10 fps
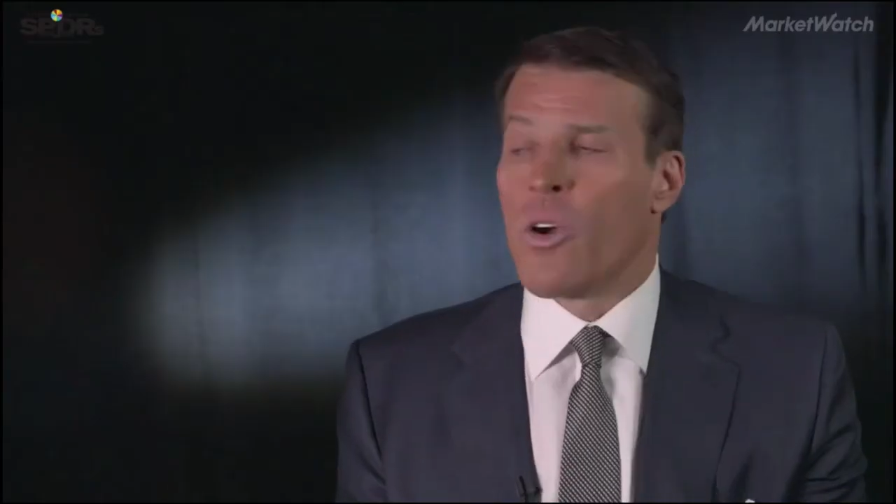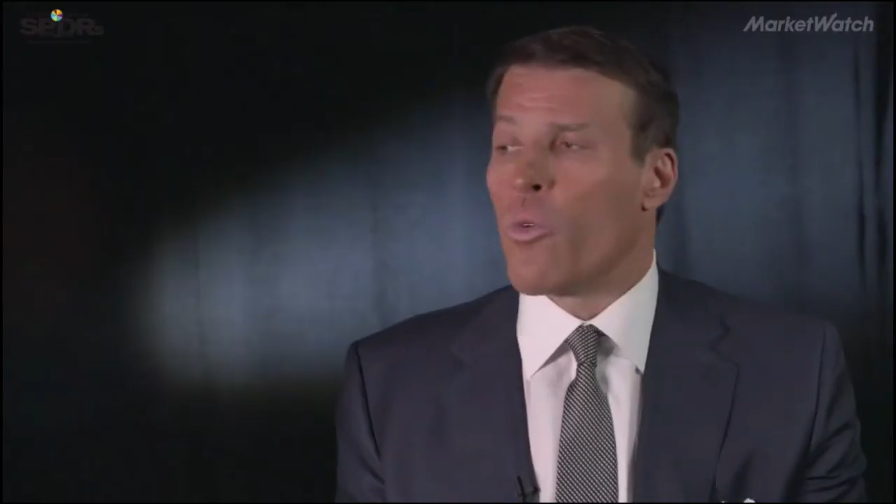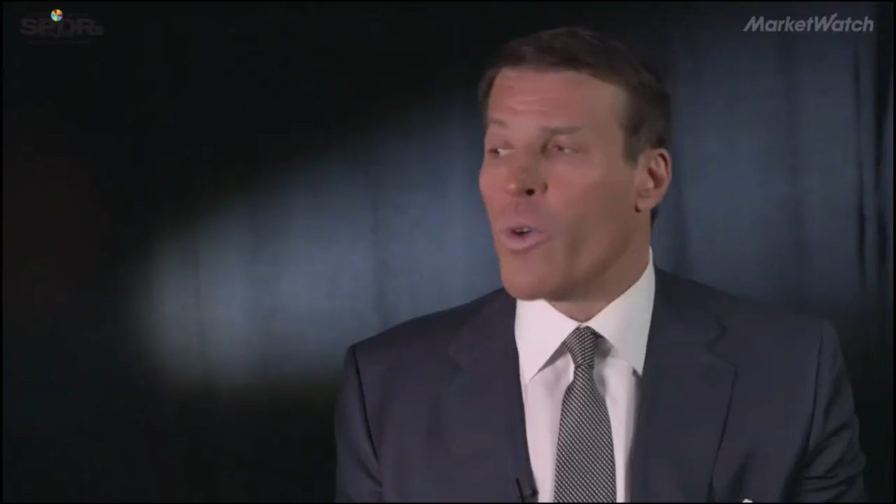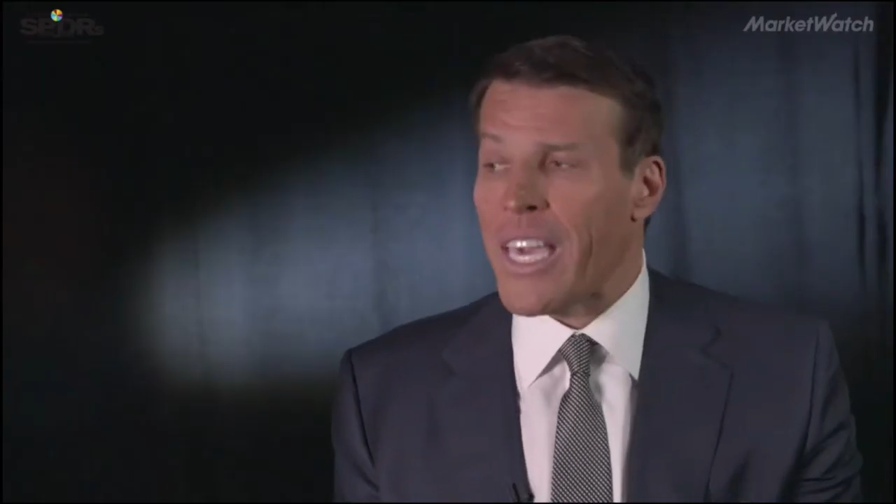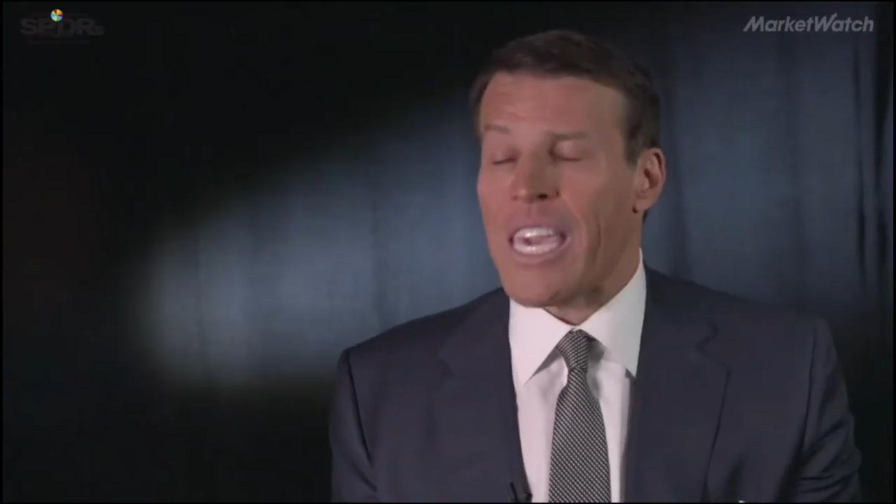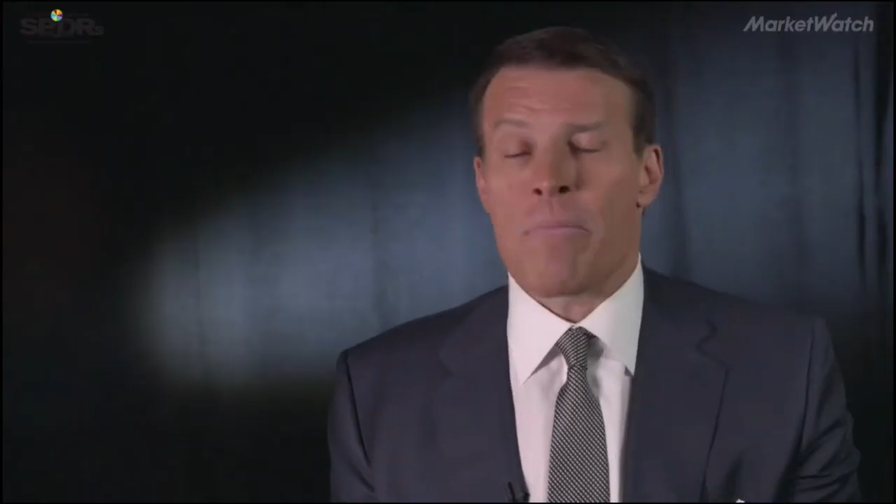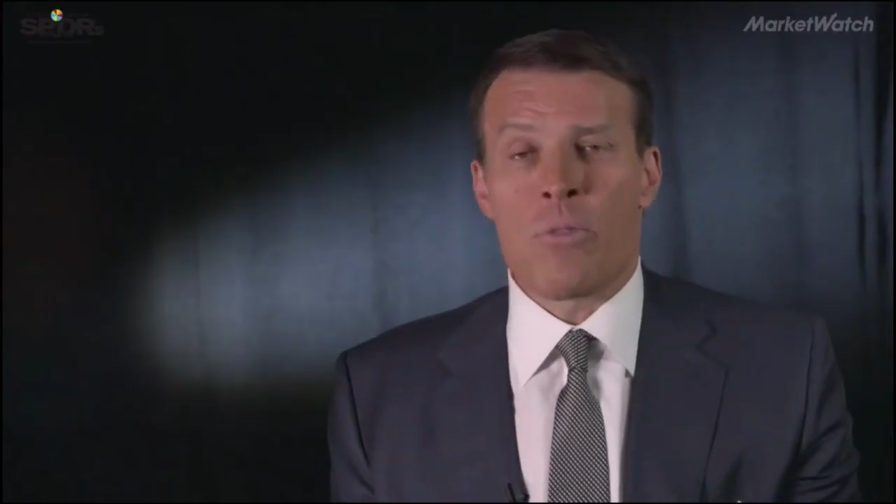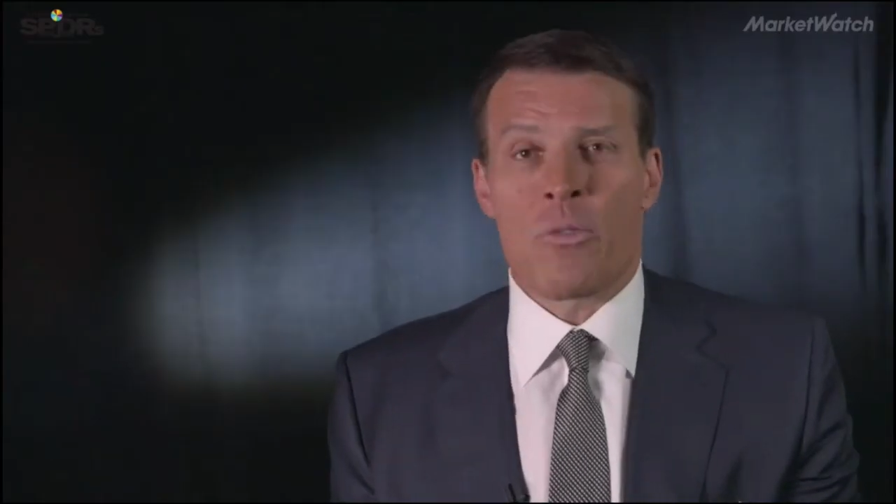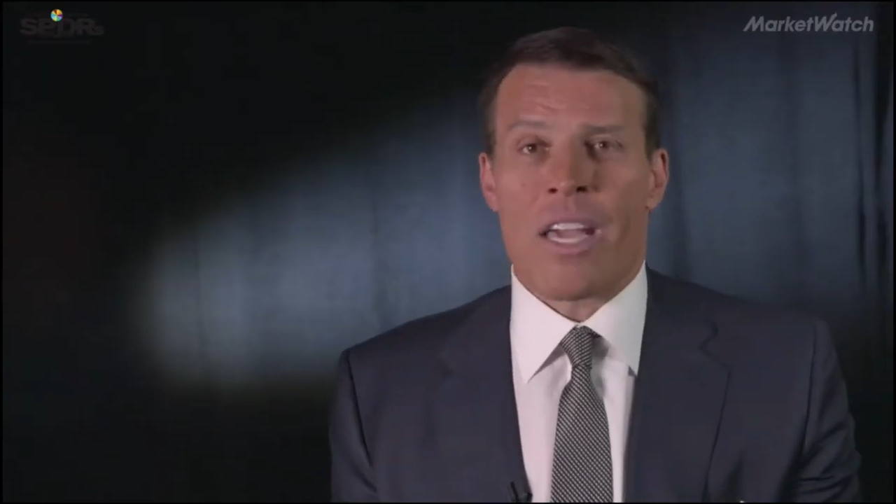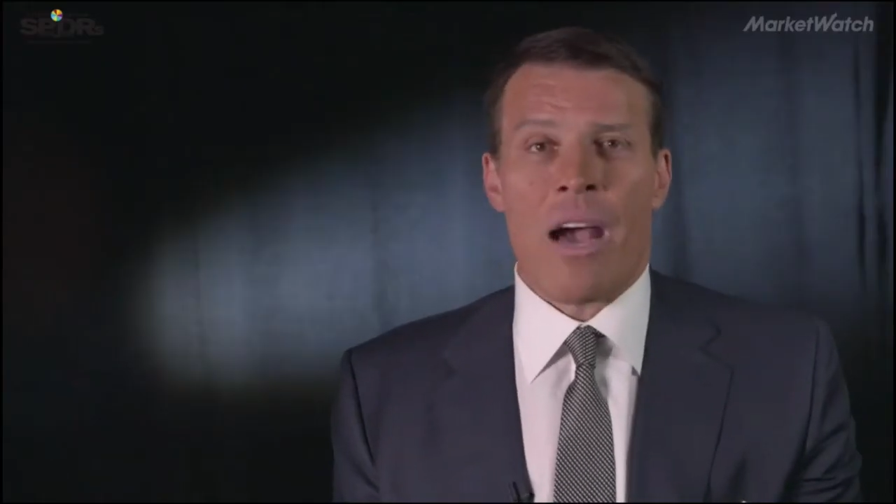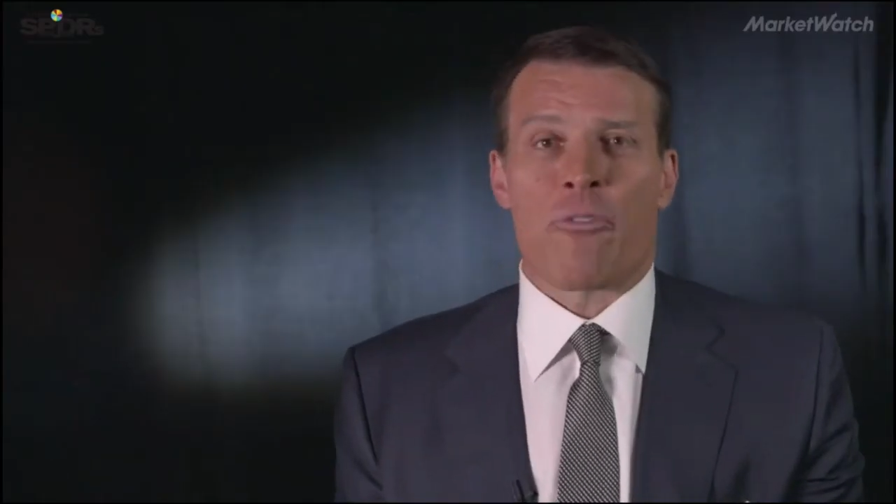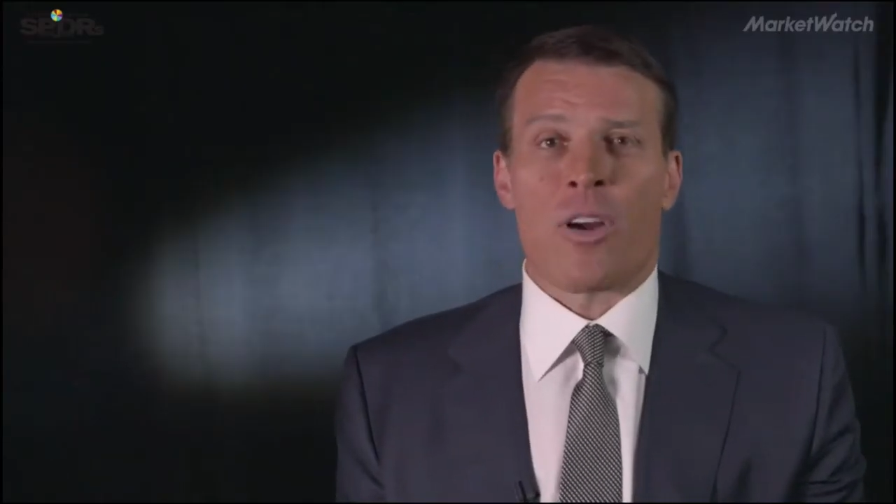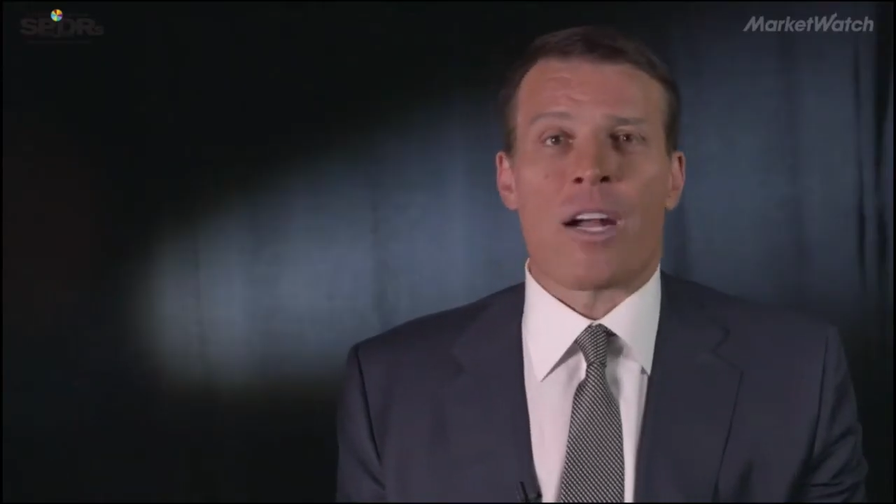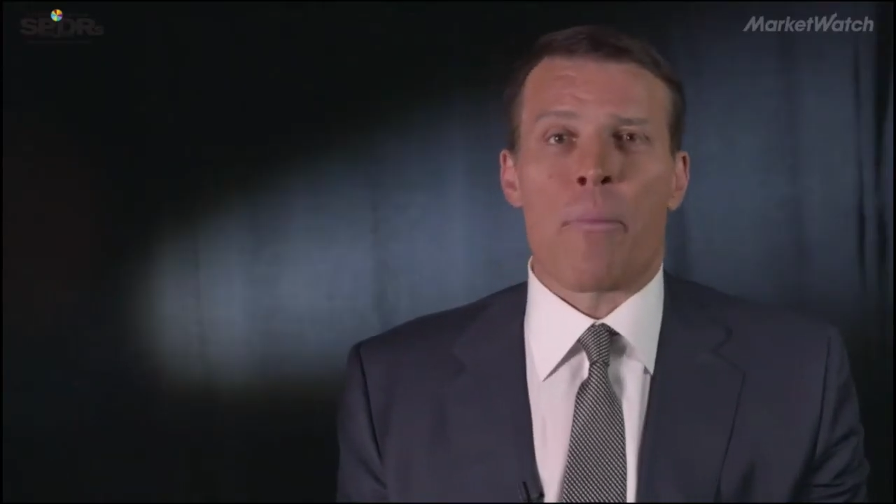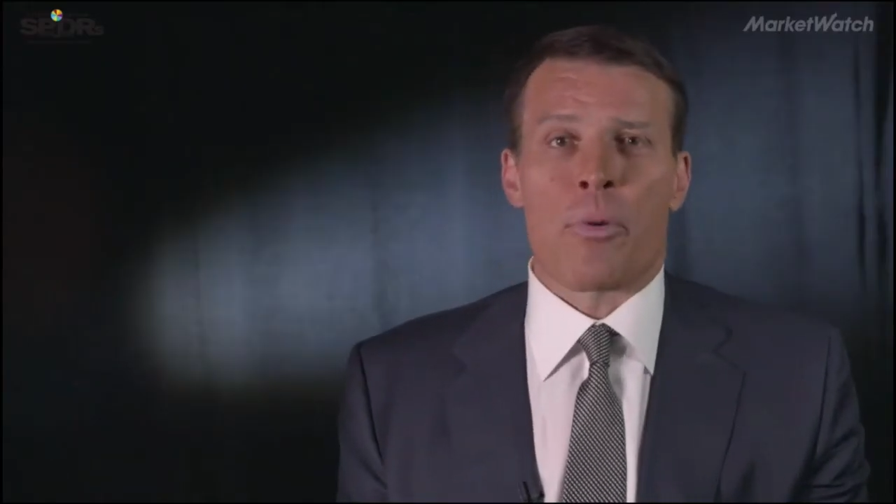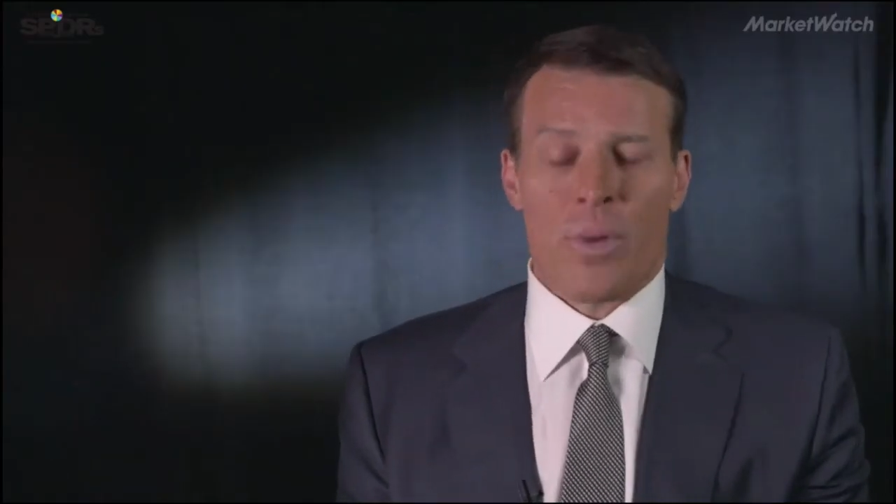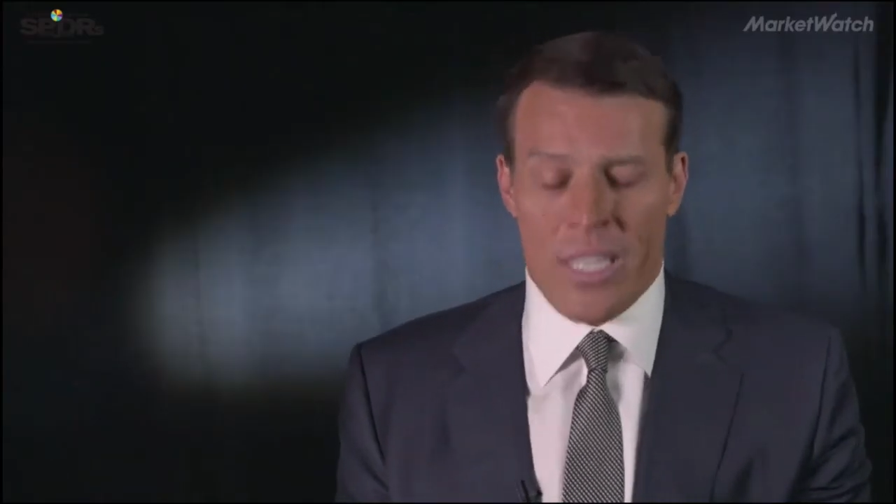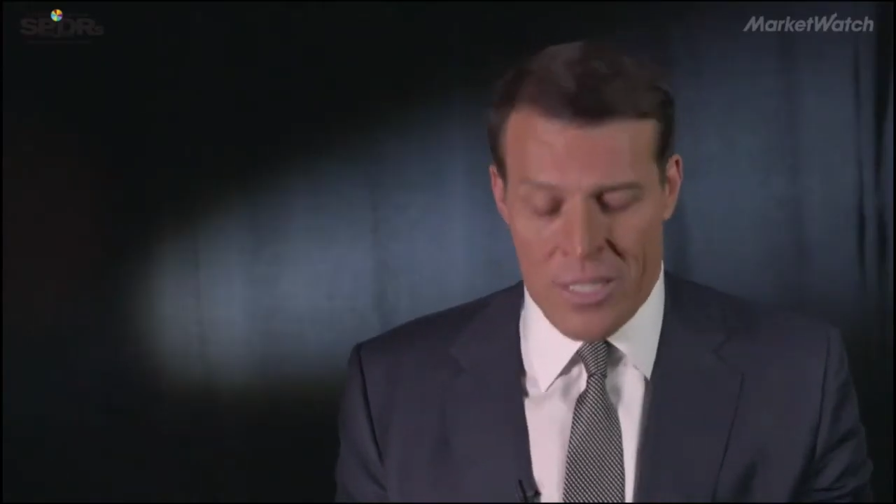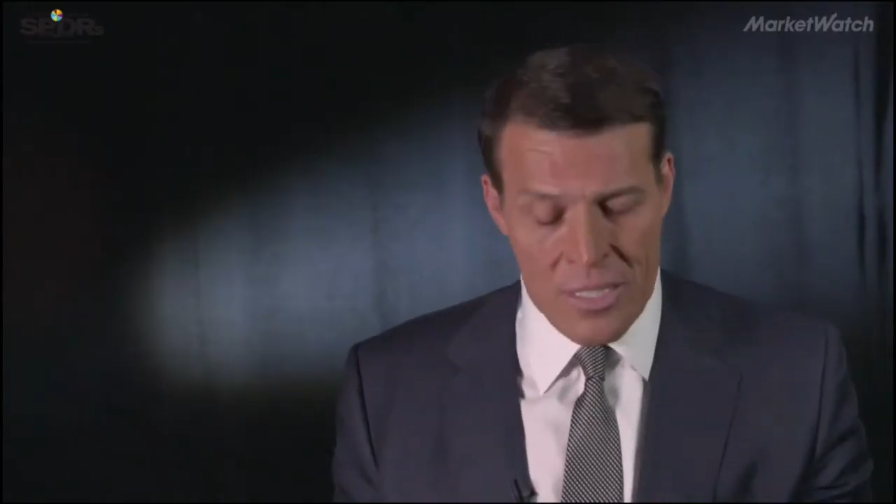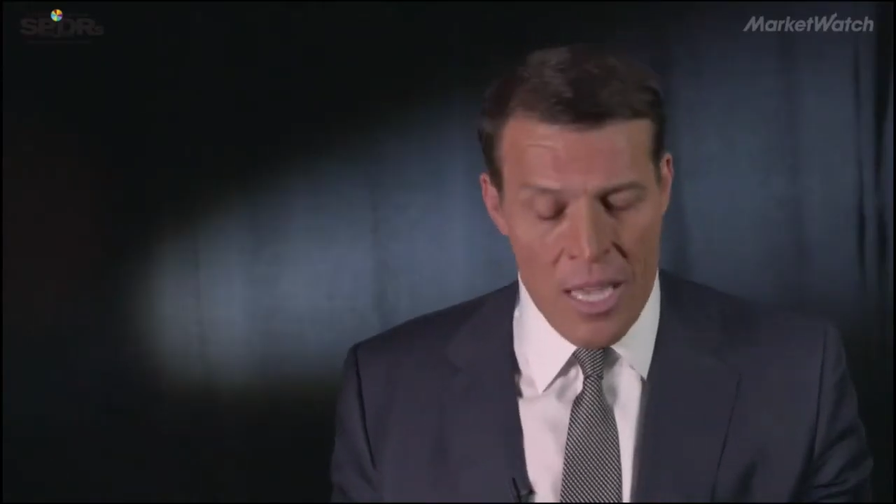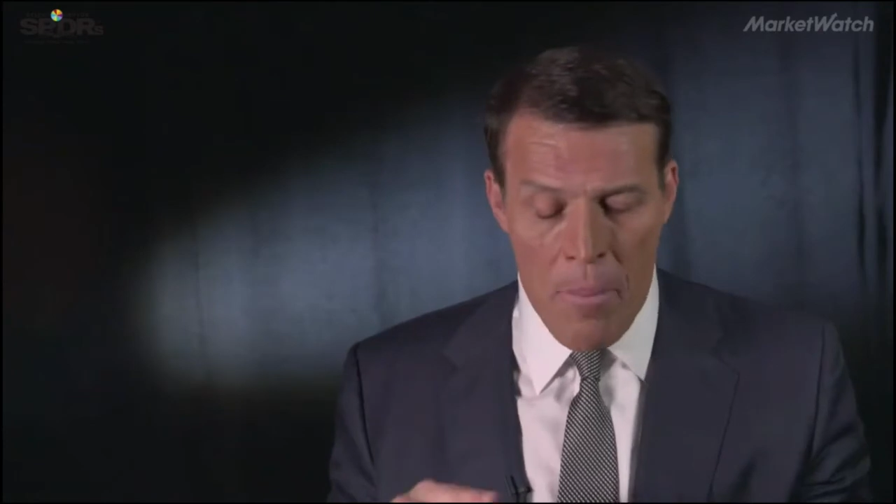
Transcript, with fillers: we keep moving up for a couple reasons.